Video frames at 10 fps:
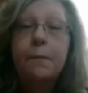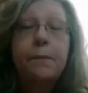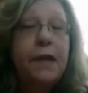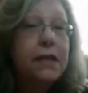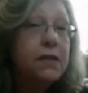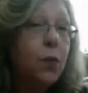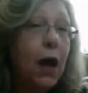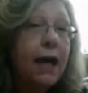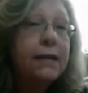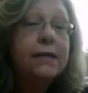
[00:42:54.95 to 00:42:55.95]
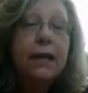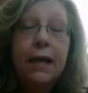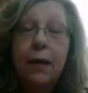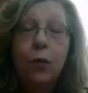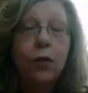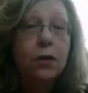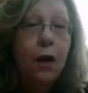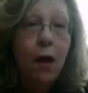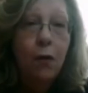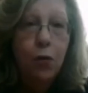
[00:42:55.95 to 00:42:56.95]
Beeswax, it will
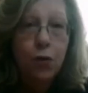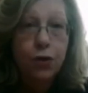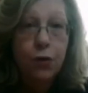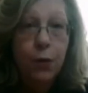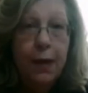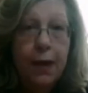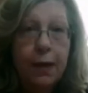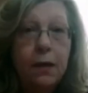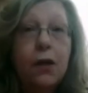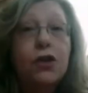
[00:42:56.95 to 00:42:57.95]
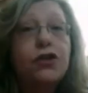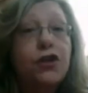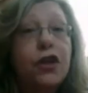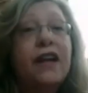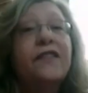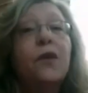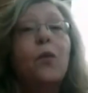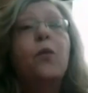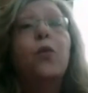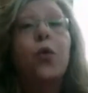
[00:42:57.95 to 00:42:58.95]
not wash away. So you're going to have to
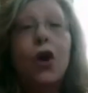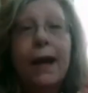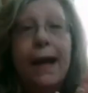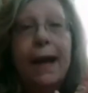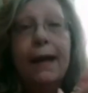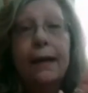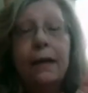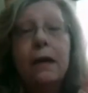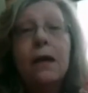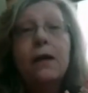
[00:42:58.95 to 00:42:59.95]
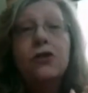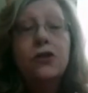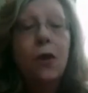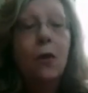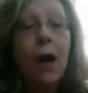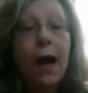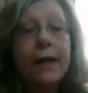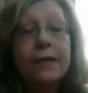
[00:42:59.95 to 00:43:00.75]
work at it. So I